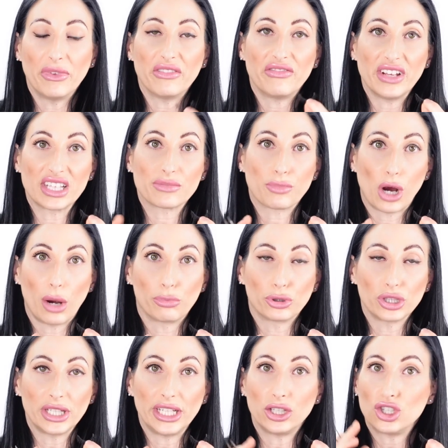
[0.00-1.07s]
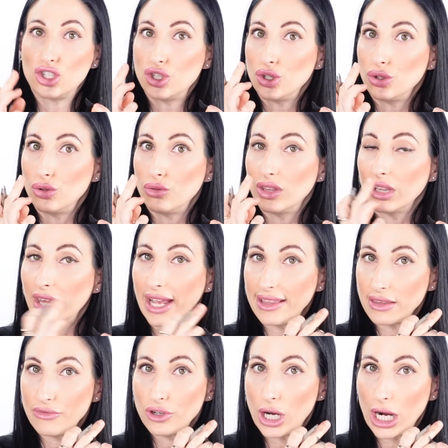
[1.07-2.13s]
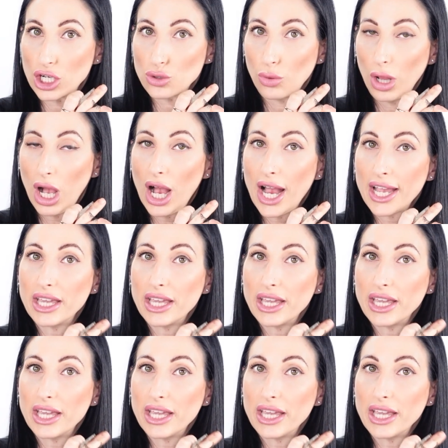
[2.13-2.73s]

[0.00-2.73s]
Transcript: fits properly to the length of your actual eye.